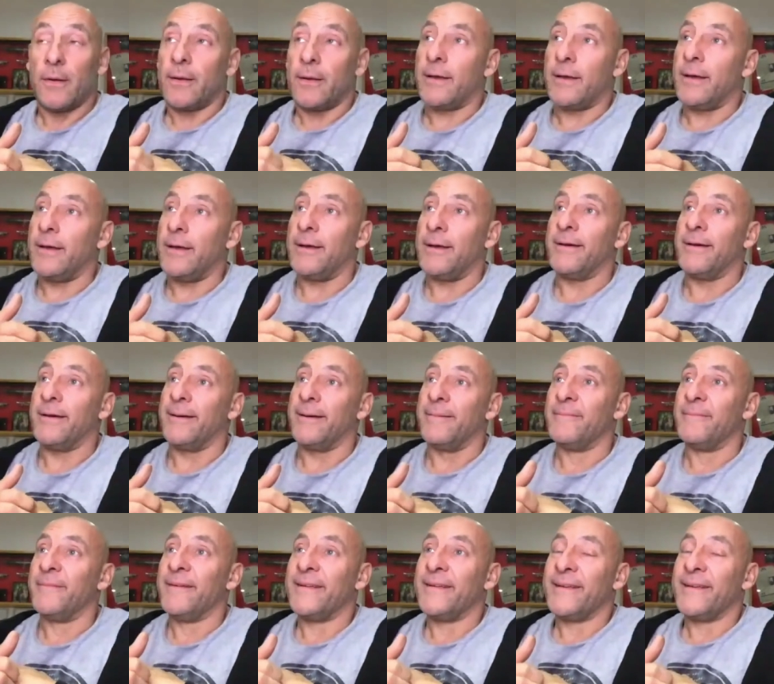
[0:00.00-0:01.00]

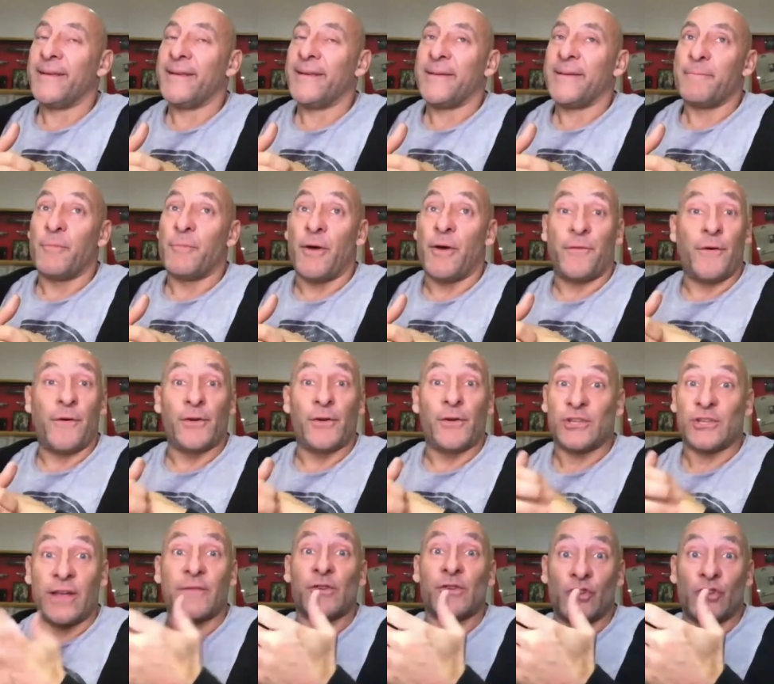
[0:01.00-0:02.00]
My
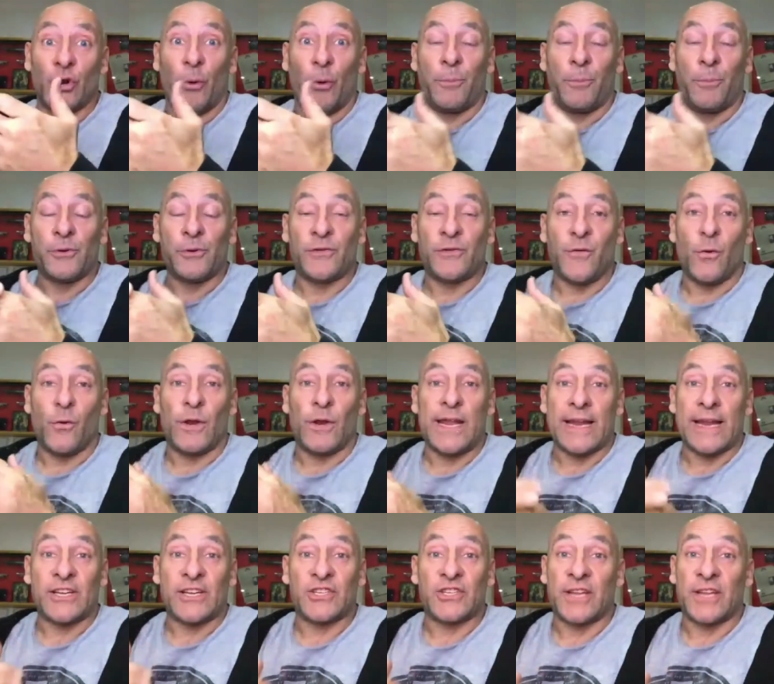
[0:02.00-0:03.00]
first ever job was
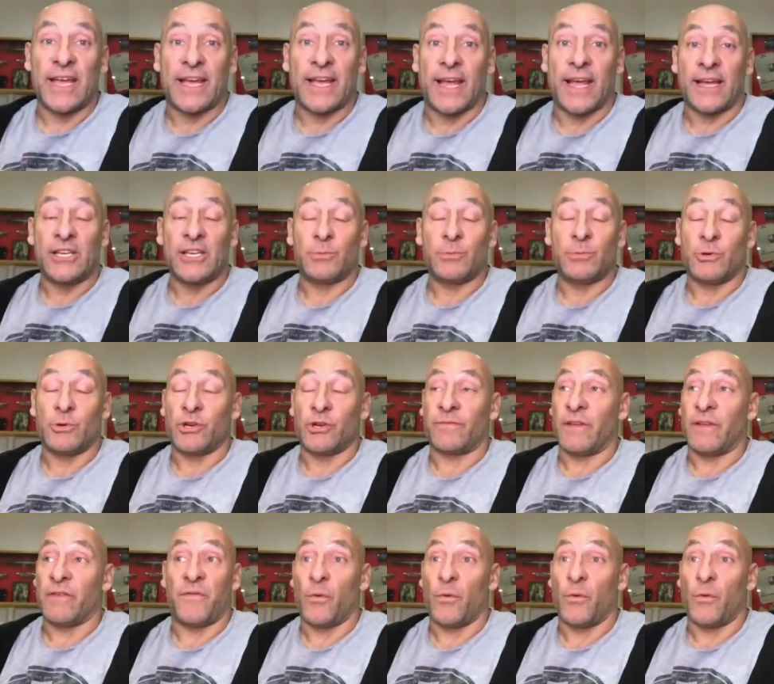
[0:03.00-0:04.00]
falling down a staircase, which
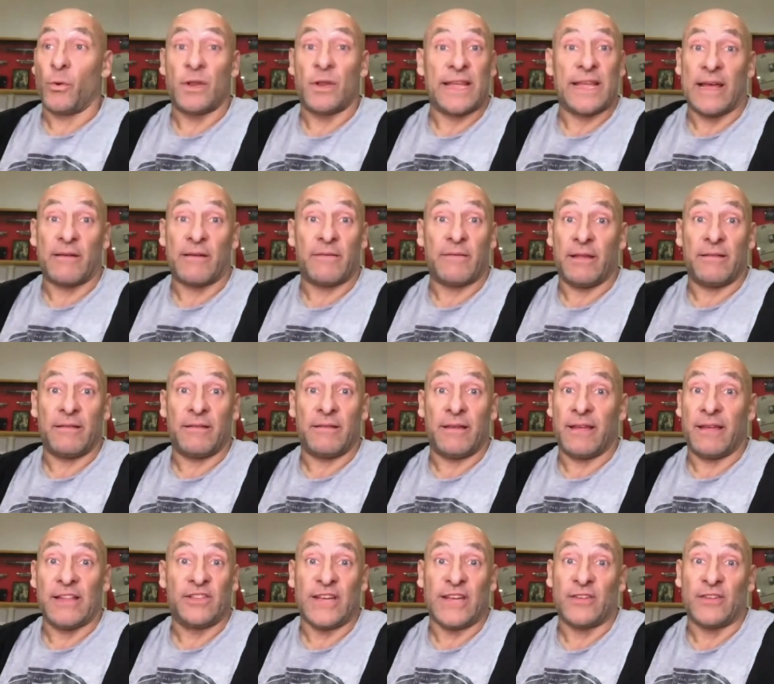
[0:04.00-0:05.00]
I've never fallen down
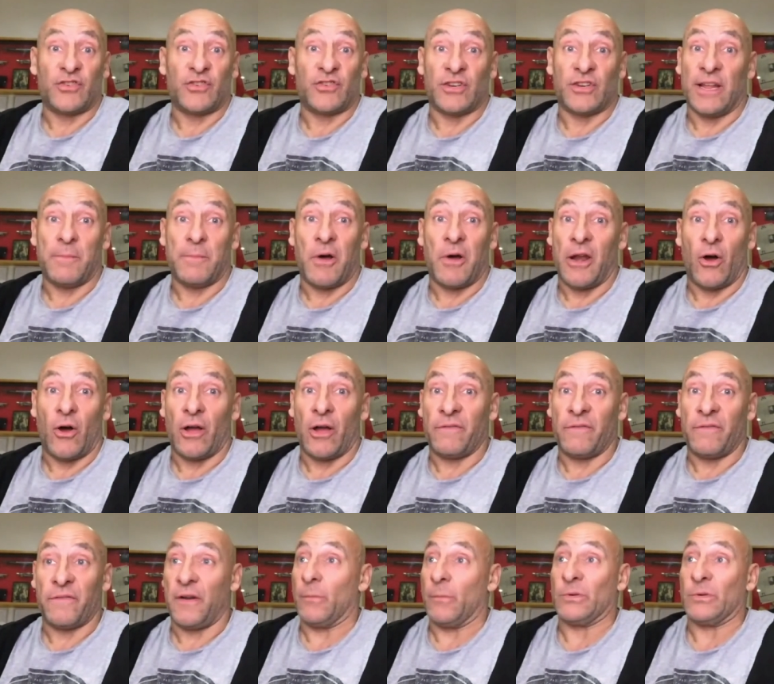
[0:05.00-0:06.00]
intentionally in my
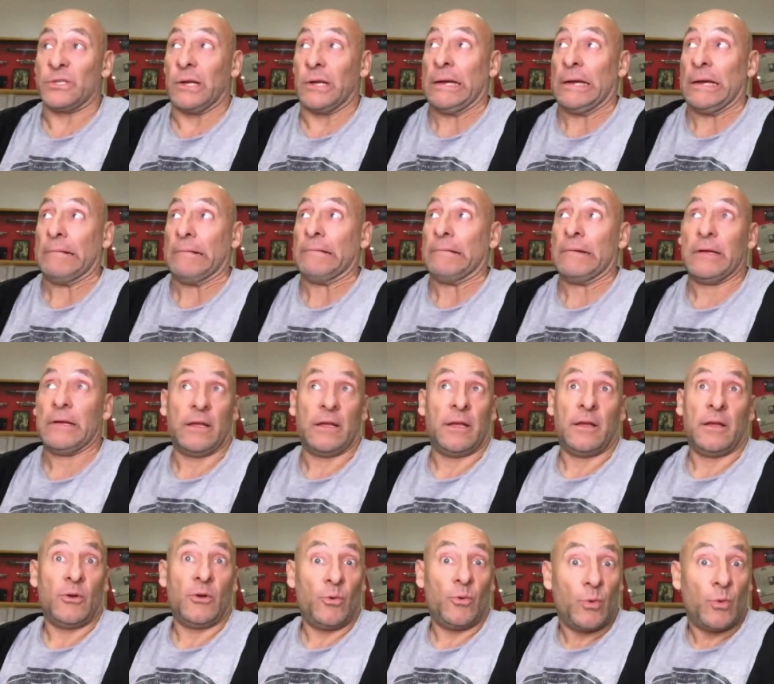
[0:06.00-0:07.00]
life, and I was like,
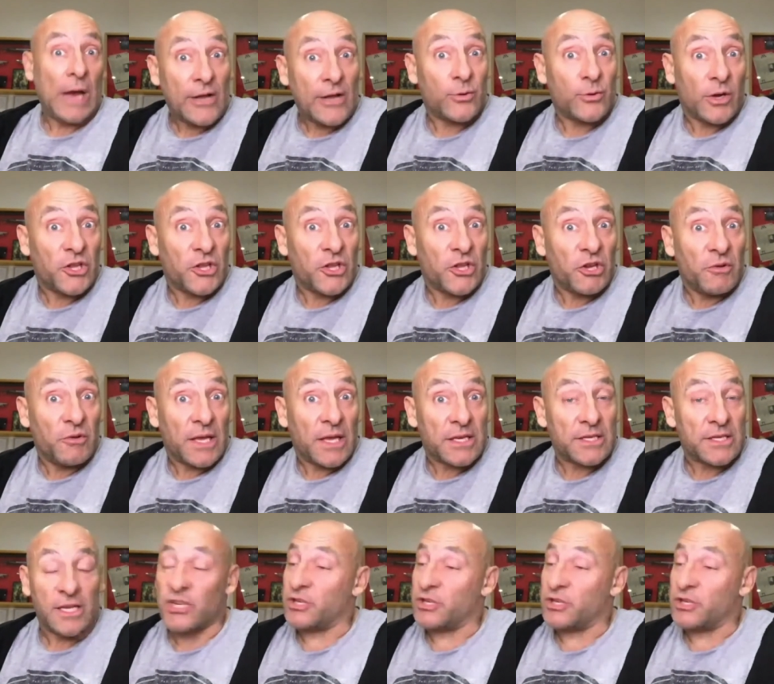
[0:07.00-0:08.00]
how do I do
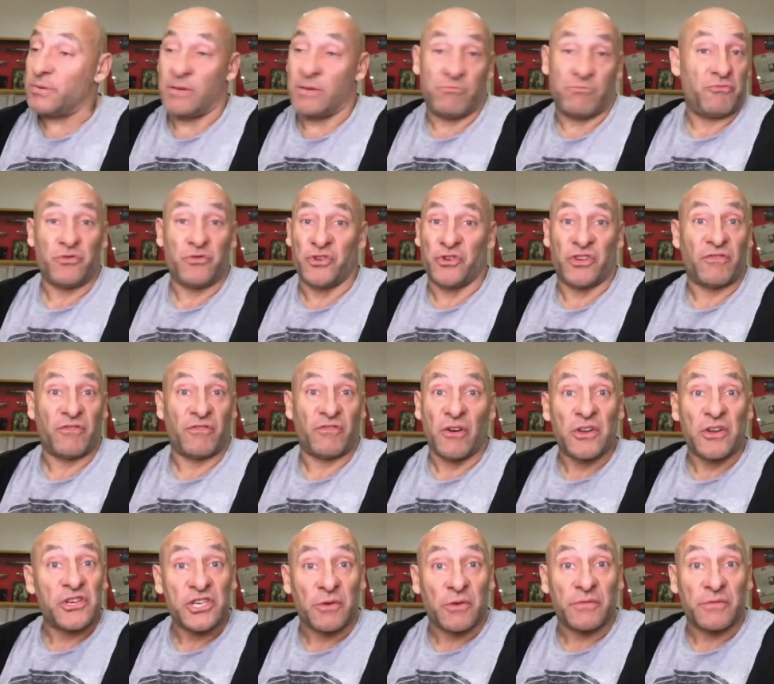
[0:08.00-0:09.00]
this? They just think, we'll just
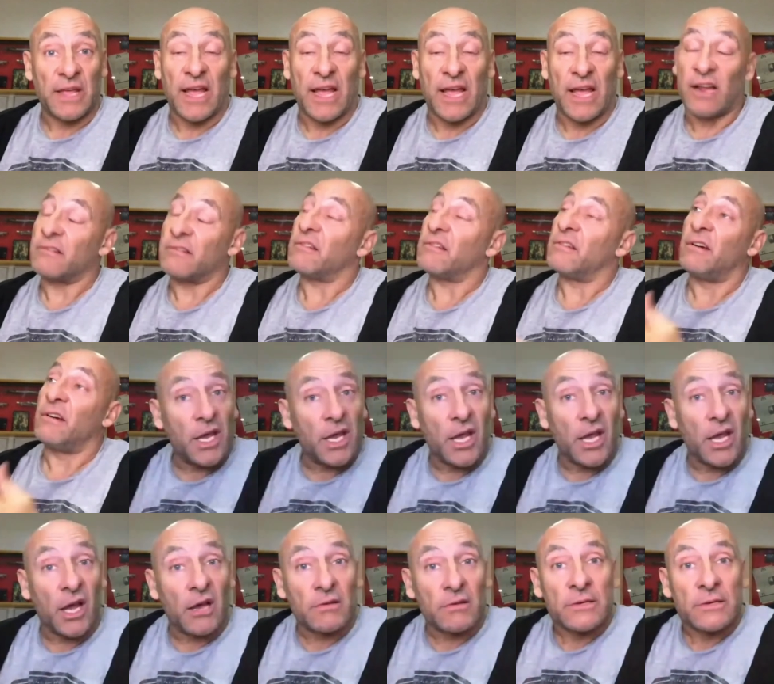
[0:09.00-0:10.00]
throw yourself down. All
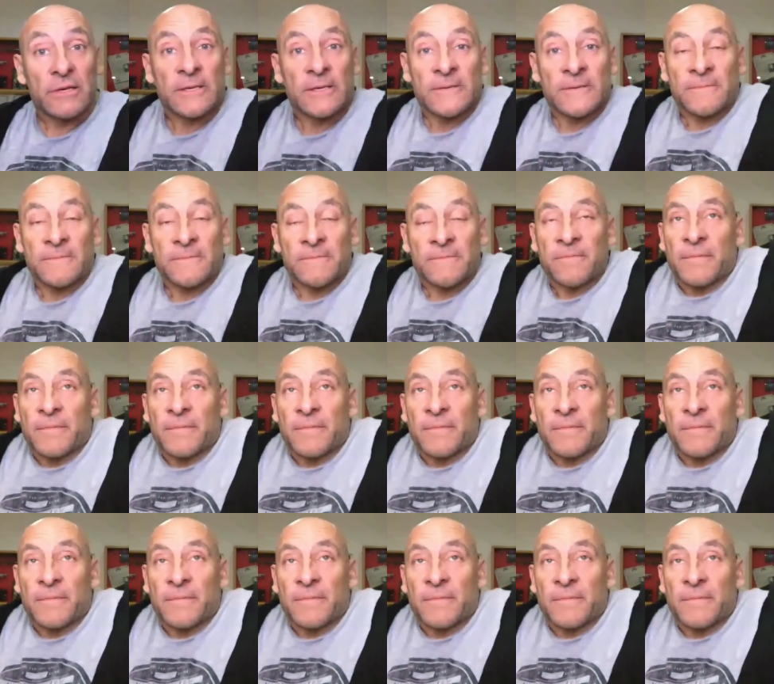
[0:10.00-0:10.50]
right, away you go.